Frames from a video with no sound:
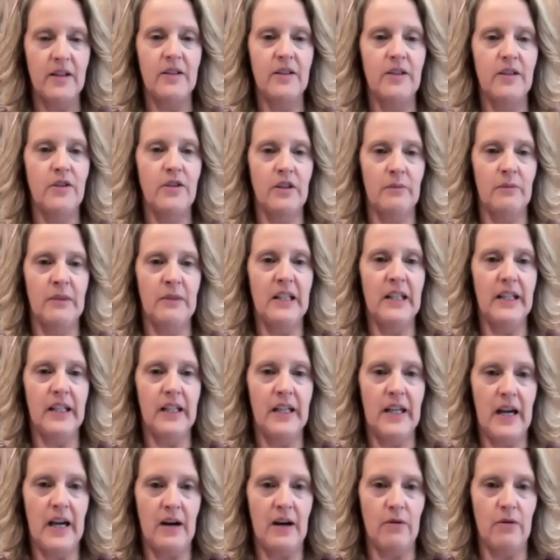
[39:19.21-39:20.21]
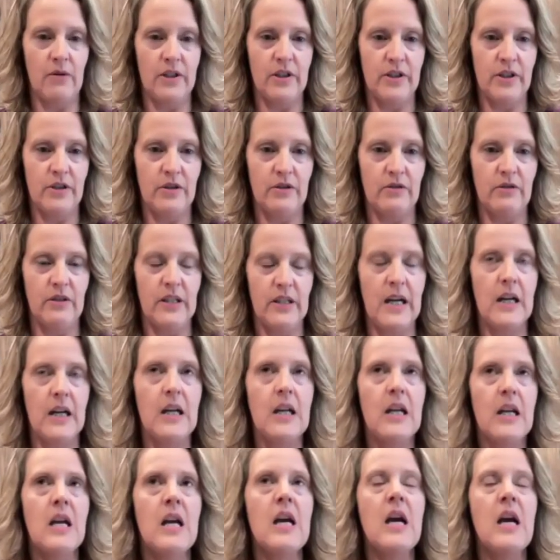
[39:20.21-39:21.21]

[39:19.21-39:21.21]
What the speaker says: It took me like an hour to do that.